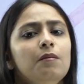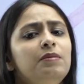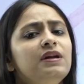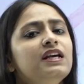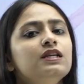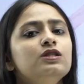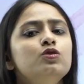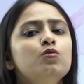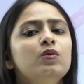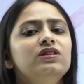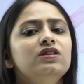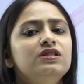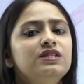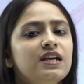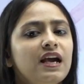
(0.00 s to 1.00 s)
Pleased with
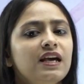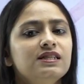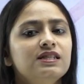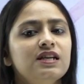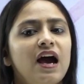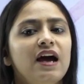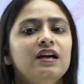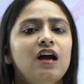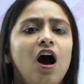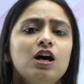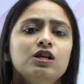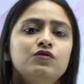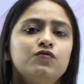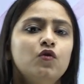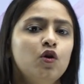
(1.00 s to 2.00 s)
the taste and
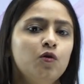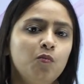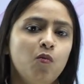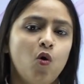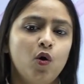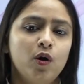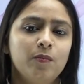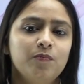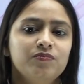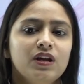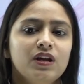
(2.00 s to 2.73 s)
asked for more.